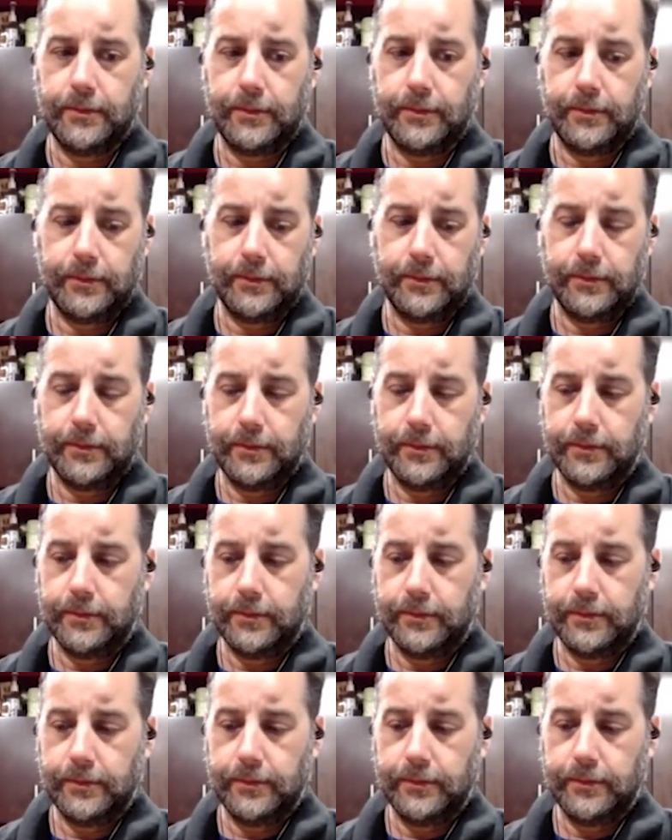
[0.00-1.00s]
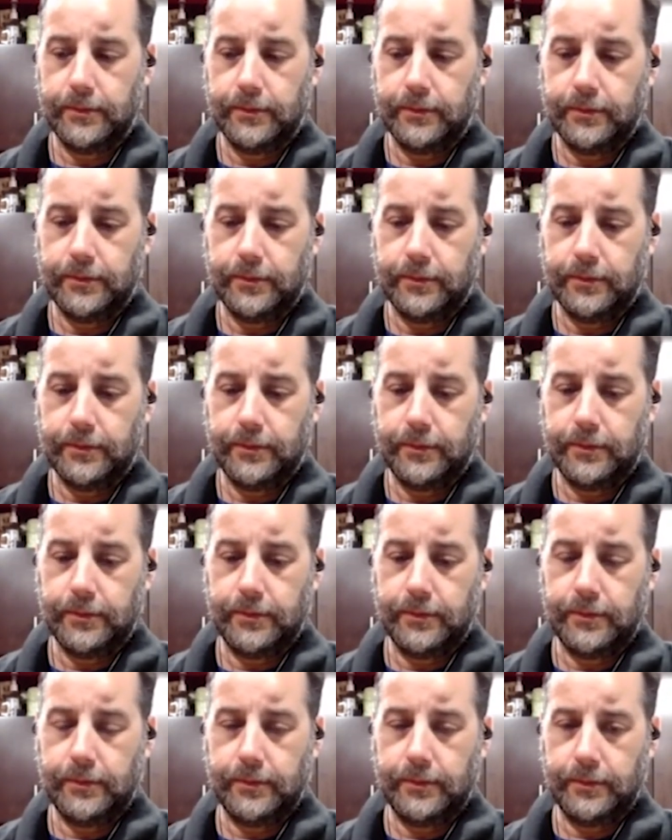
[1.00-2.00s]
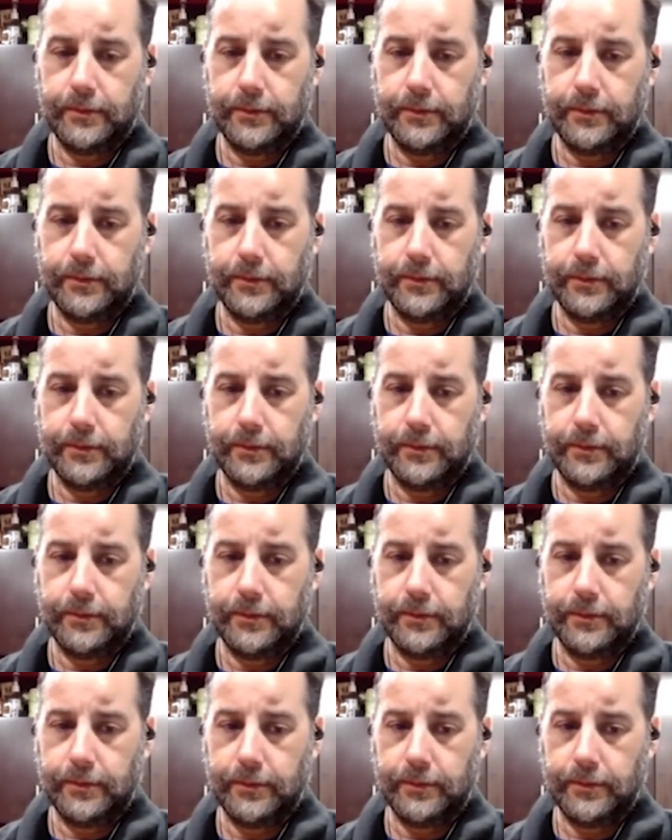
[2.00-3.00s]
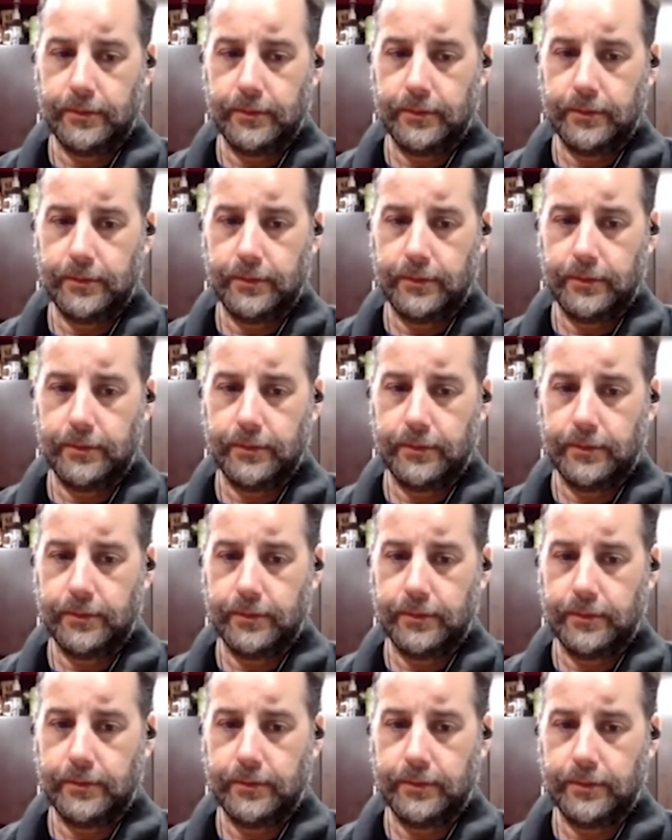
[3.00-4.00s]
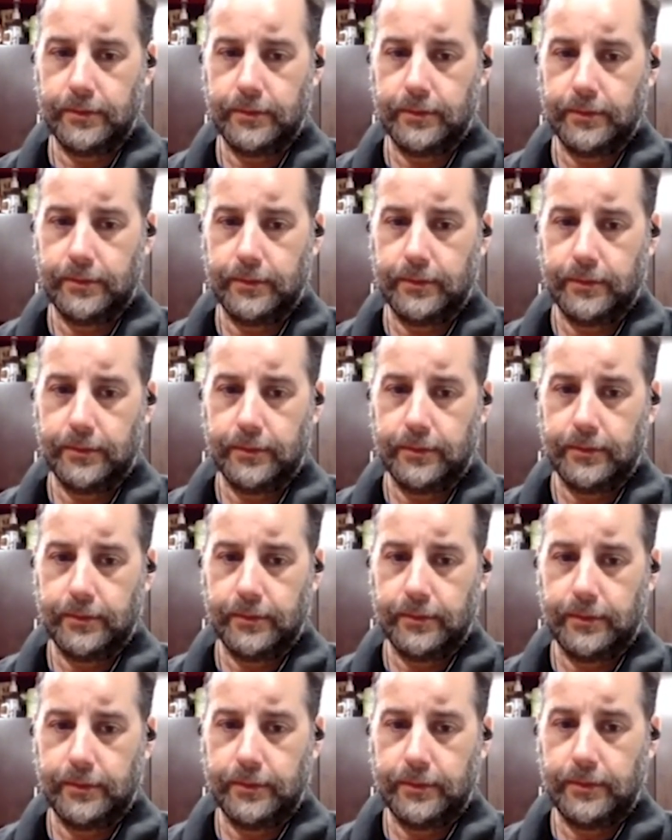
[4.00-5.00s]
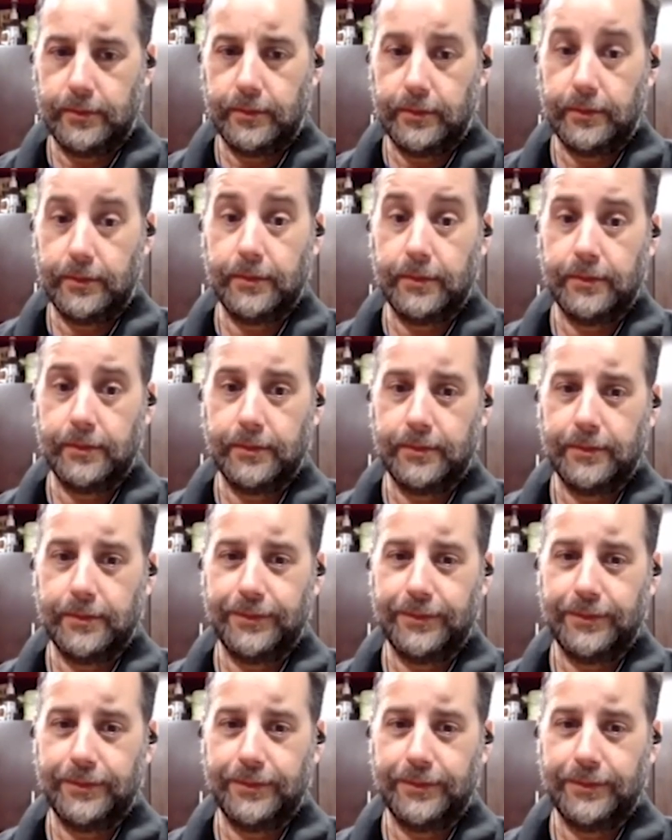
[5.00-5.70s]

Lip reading: No words are spoken by the person on screen.